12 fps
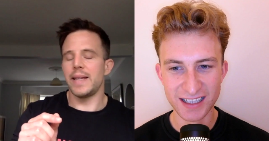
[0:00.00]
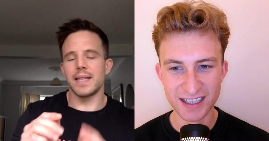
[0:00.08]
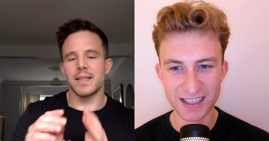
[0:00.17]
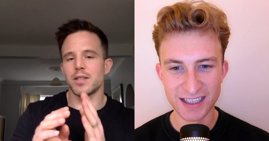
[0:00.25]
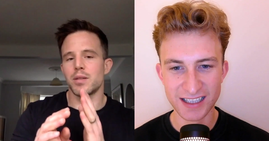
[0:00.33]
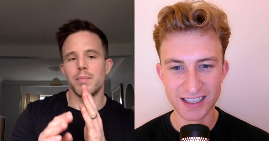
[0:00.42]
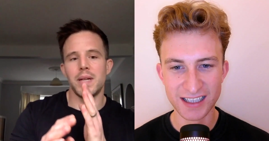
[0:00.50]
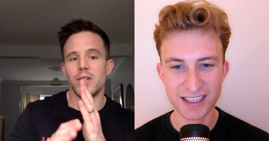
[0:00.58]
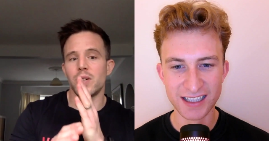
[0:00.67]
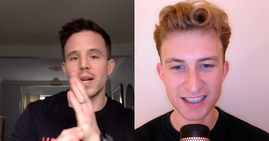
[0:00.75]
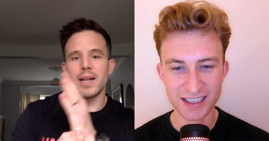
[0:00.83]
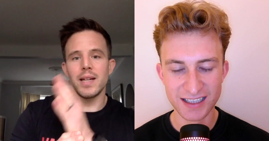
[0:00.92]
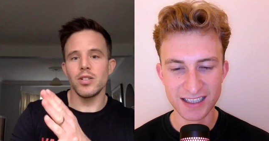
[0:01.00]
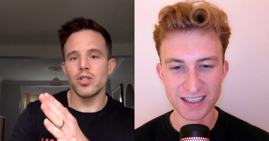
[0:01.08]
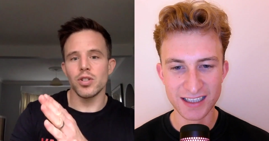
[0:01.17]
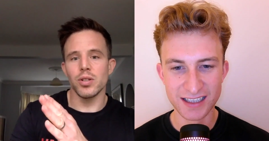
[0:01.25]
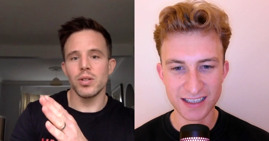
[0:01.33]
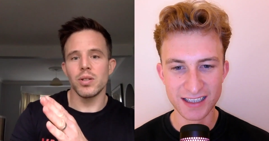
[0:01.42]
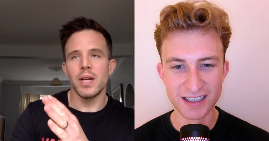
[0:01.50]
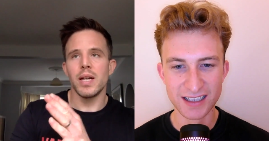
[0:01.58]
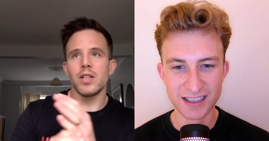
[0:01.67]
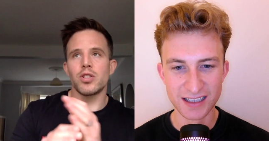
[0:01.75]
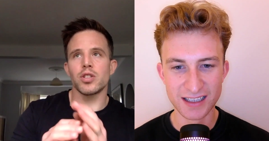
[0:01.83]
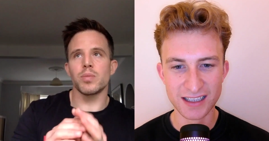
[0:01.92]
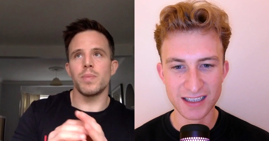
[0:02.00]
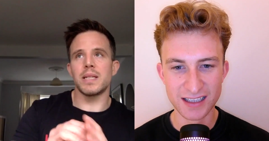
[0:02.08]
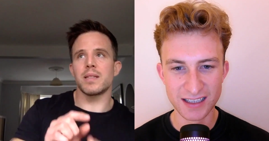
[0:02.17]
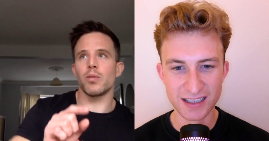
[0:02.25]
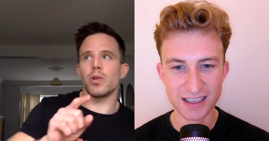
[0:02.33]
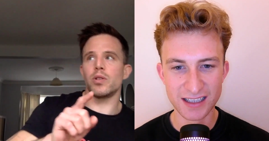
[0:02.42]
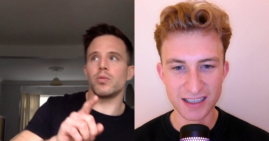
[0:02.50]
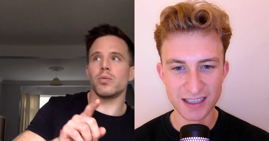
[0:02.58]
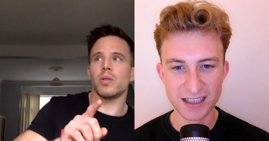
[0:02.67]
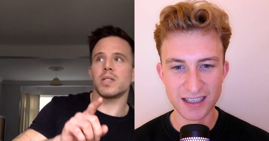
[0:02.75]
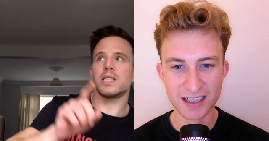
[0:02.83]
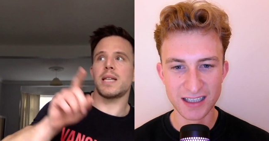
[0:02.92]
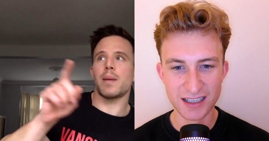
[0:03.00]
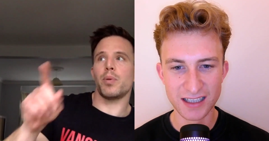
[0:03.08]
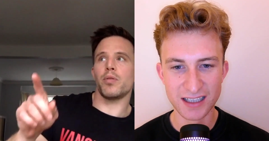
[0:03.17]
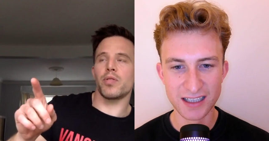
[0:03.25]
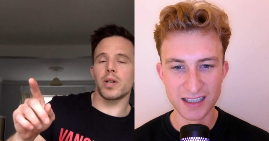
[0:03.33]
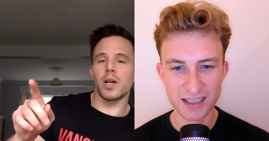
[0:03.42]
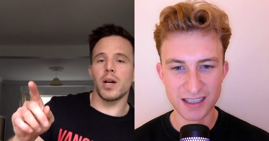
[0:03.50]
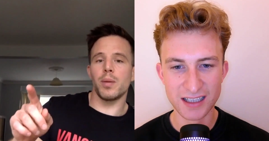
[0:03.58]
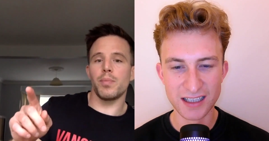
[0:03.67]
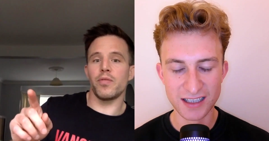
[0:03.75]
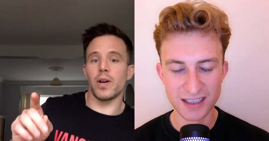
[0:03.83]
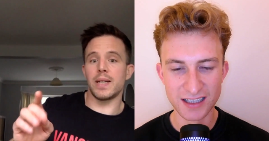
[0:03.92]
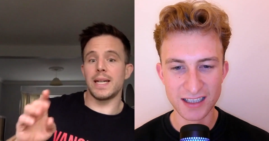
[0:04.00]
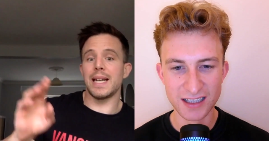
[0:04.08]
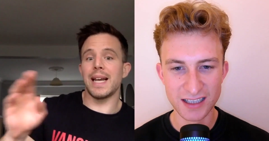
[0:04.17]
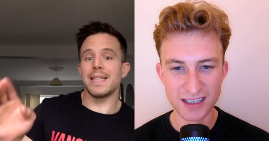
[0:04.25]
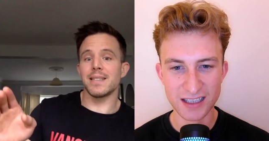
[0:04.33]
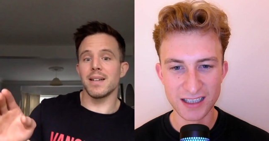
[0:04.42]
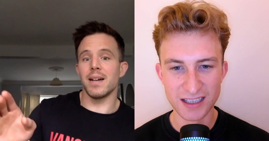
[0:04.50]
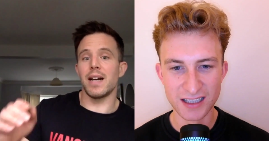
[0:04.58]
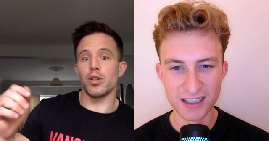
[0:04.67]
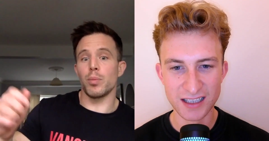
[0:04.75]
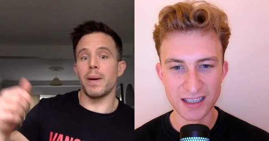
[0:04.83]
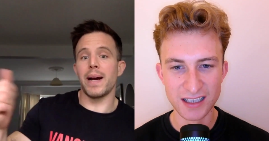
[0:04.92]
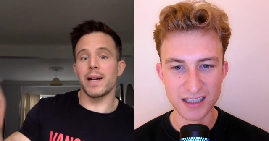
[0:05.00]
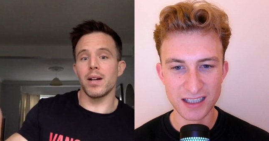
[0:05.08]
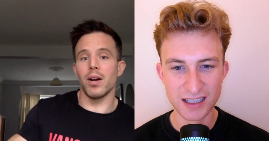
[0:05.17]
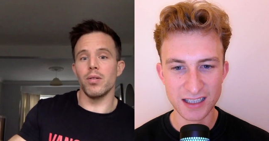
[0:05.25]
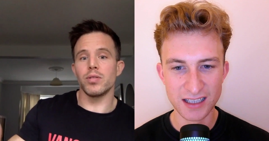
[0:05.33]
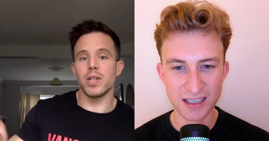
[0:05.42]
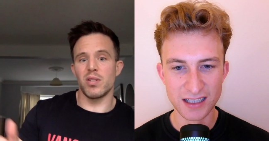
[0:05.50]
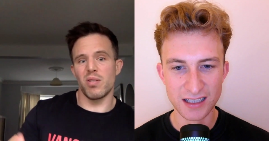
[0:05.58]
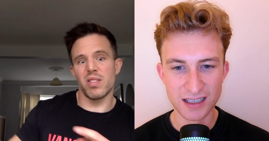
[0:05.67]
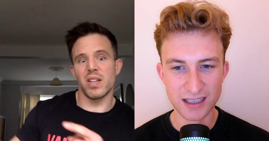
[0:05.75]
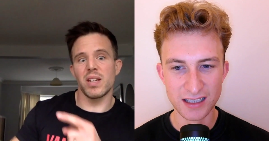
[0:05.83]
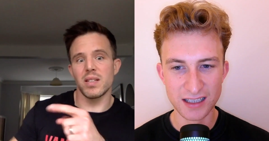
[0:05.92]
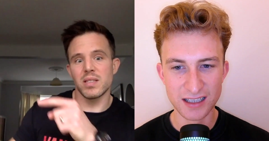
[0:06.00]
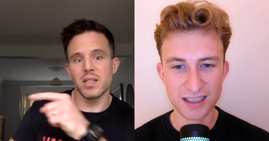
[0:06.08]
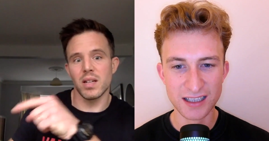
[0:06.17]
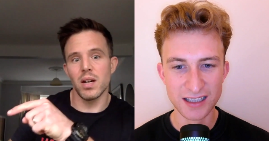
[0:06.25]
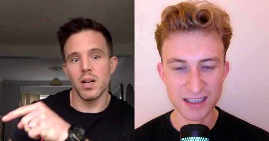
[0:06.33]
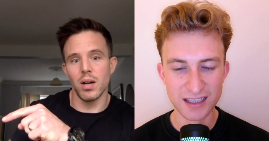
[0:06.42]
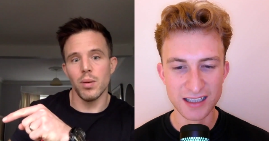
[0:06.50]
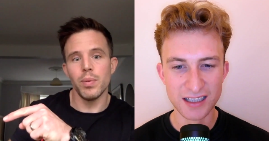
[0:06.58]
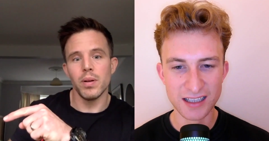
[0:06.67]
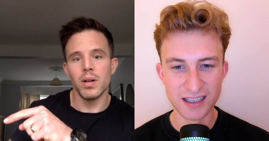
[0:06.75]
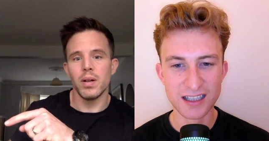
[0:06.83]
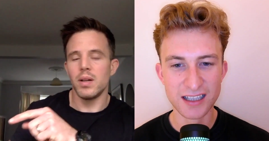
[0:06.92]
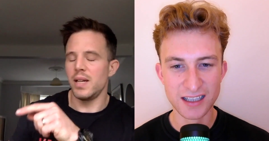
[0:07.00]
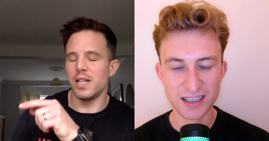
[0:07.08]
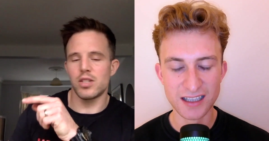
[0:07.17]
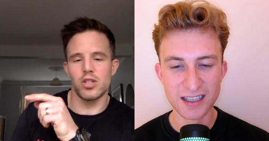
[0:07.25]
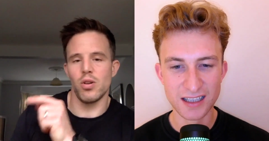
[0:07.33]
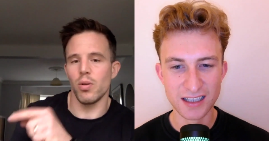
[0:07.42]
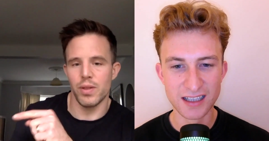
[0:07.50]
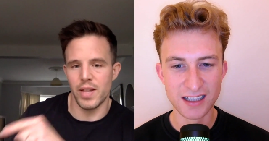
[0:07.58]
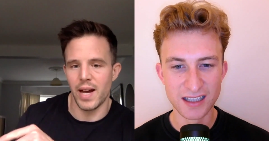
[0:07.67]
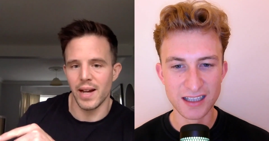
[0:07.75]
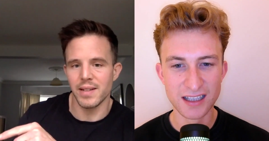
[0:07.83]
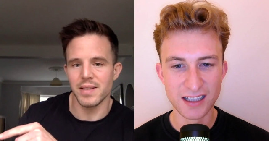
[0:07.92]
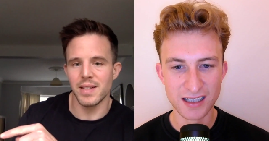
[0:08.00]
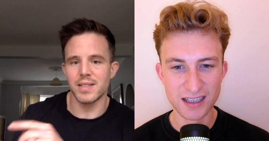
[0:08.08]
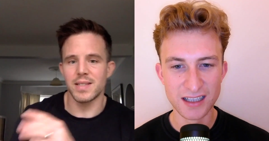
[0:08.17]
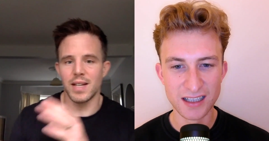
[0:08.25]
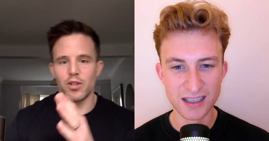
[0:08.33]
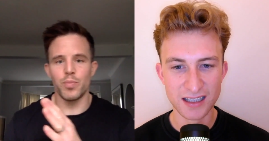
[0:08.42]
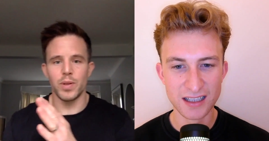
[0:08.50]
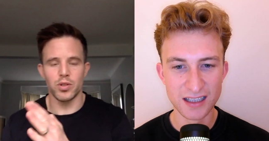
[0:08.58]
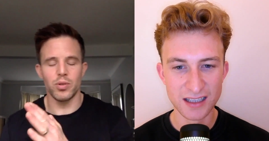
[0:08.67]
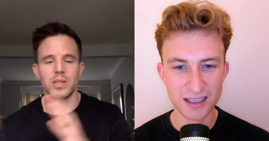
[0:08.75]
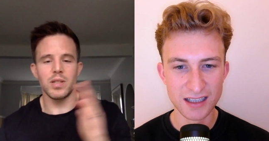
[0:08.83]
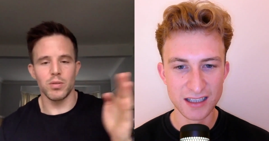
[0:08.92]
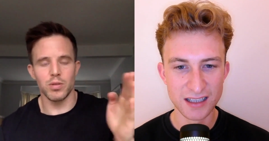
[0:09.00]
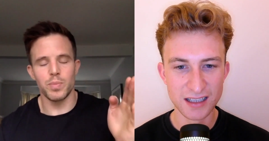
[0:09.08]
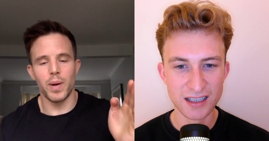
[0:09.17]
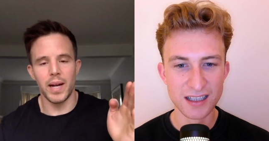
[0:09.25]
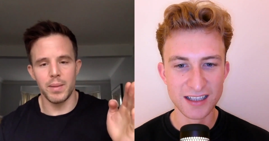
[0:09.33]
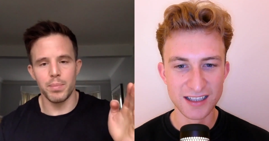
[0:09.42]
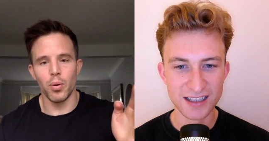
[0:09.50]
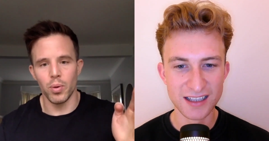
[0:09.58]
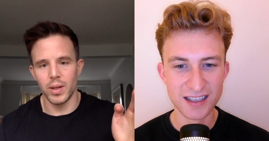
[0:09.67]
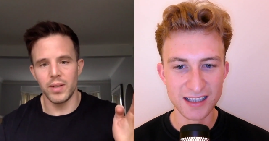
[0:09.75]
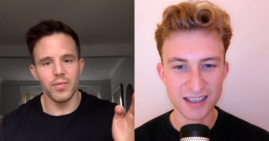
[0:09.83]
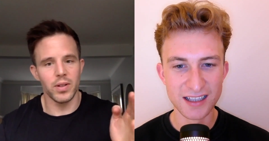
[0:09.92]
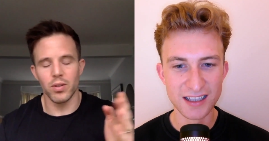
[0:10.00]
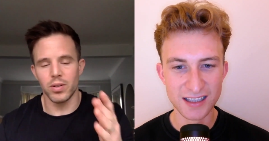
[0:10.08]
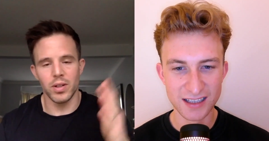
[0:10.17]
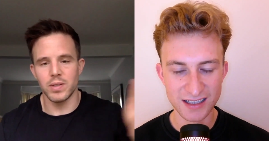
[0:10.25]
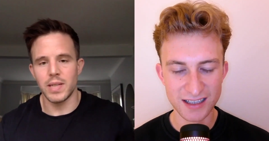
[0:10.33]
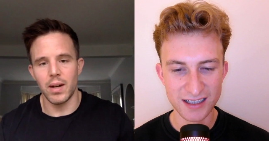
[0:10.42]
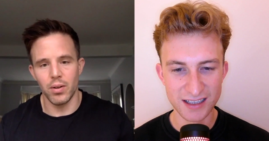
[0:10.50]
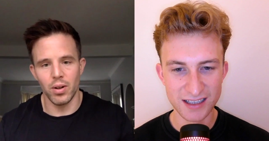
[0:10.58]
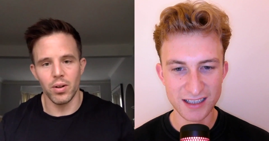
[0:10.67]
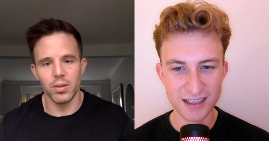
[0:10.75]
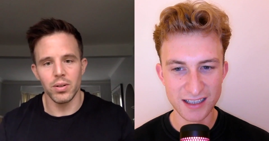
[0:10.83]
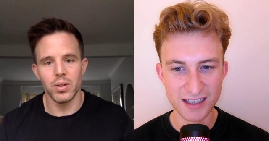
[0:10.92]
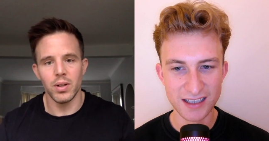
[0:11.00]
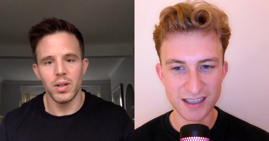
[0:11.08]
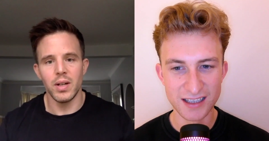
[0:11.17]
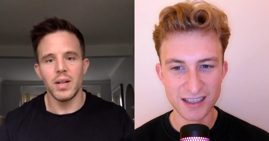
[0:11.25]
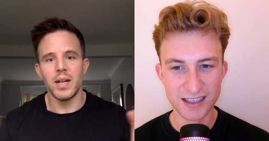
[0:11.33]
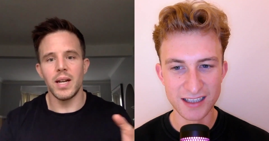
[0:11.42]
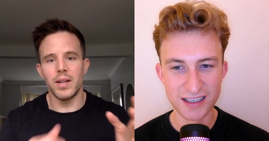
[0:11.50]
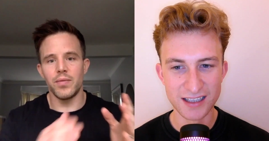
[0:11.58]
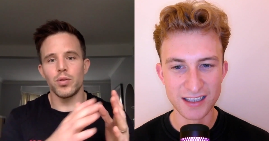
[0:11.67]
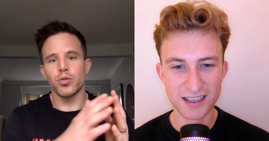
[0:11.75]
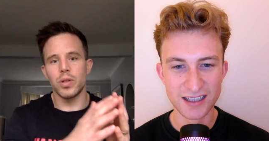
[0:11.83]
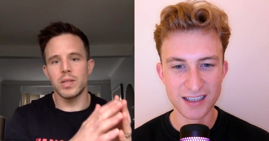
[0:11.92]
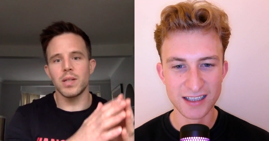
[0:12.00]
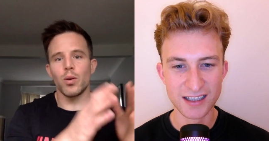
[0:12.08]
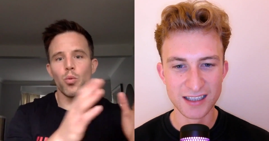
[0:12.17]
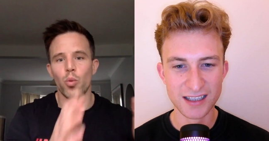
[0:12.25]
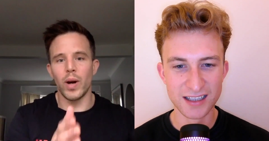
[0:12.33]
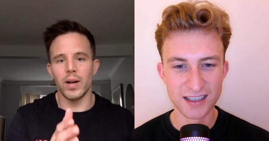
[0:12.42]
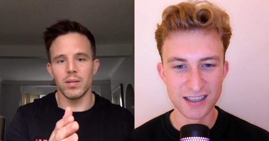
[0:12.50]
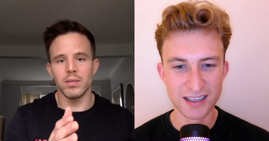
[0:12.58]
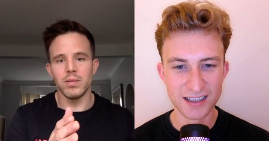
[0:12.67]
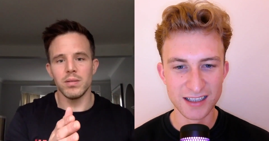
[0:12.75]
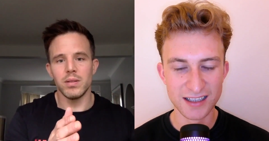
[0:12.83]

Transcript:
Speaker 1: And that doesn't mean you get injured. It just means that when you step off the curb funny later and your back goes and you think it's the curb, it's not that. It's that you've been treating your spine poorly for God knows how long. And if you treated it well,